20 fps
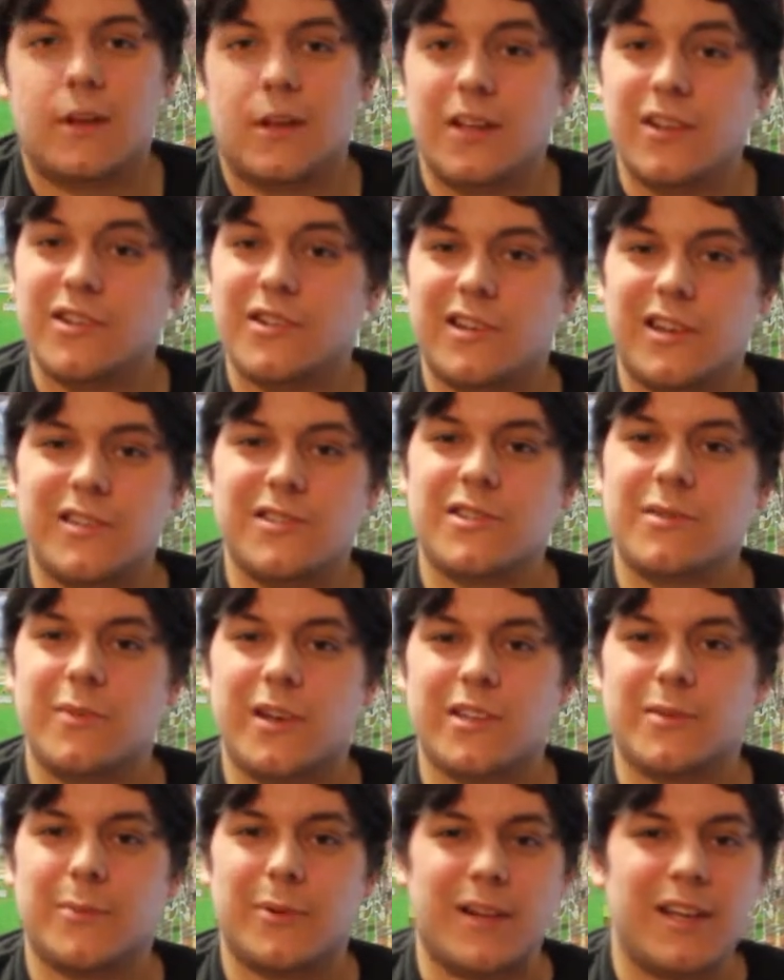Each
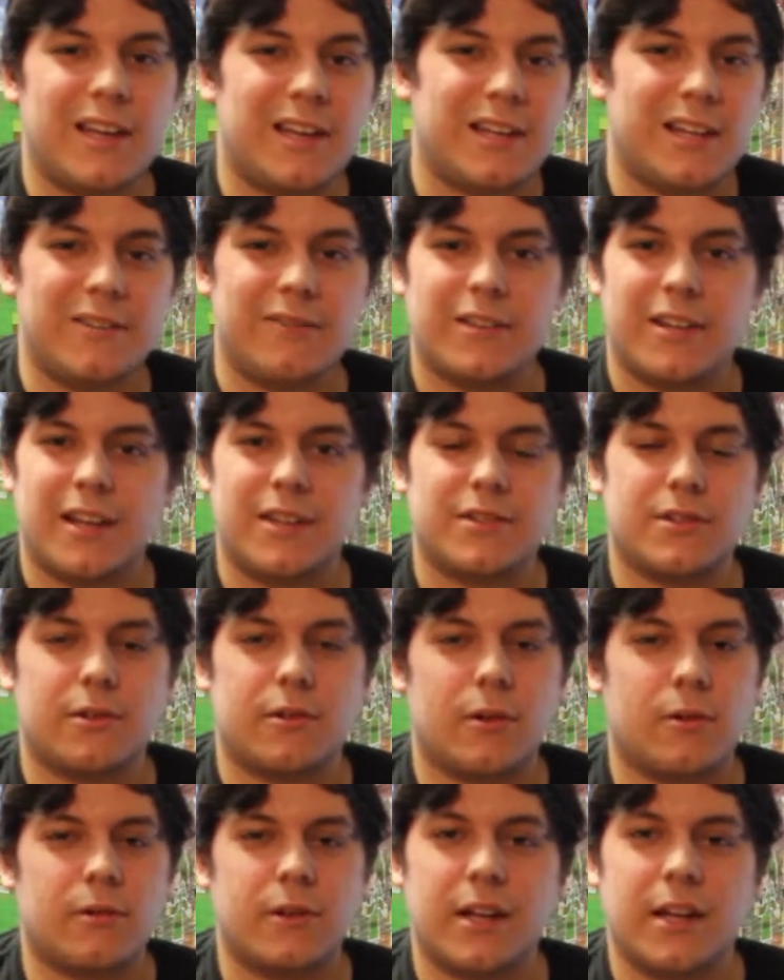customized plane even has
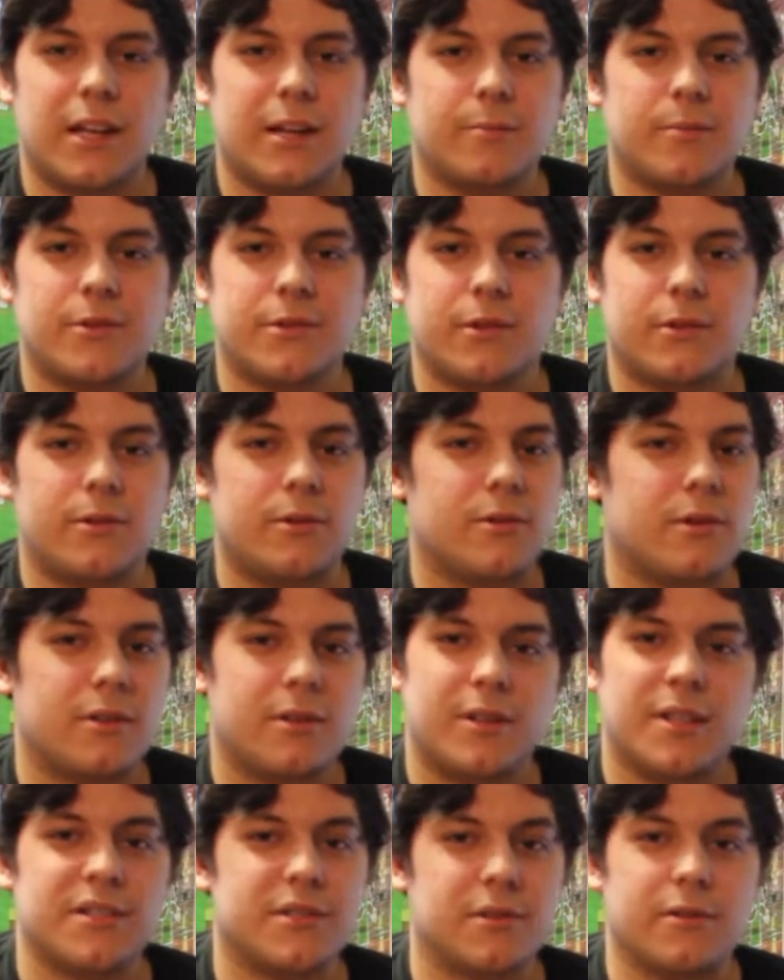their own name, so you
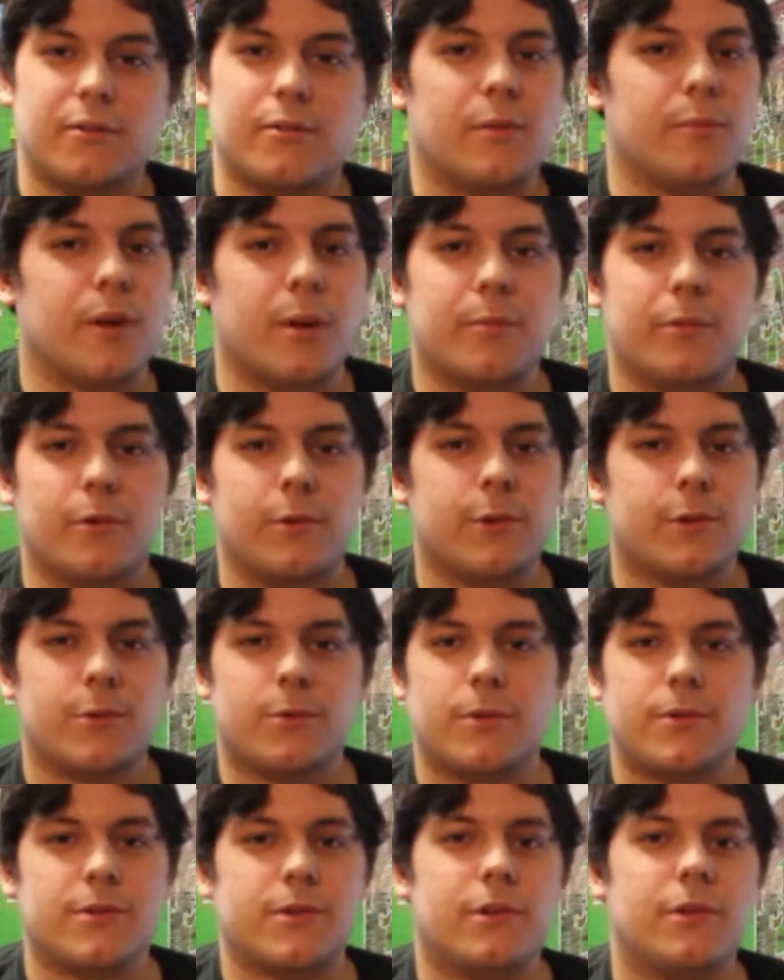can easily remember which
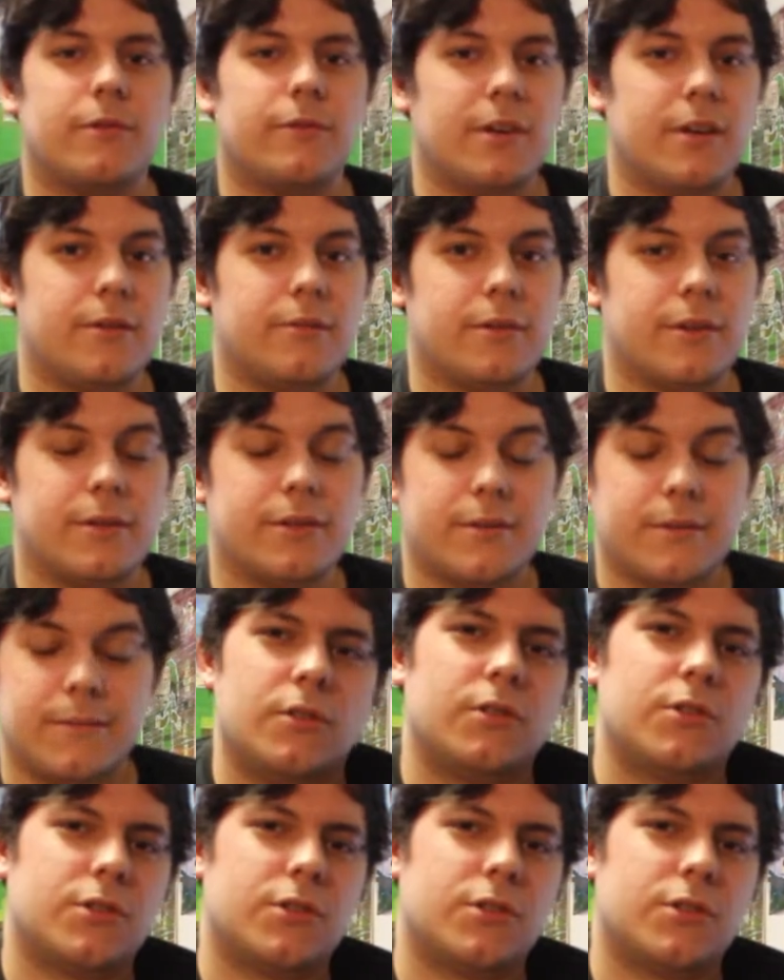ones are your favorites.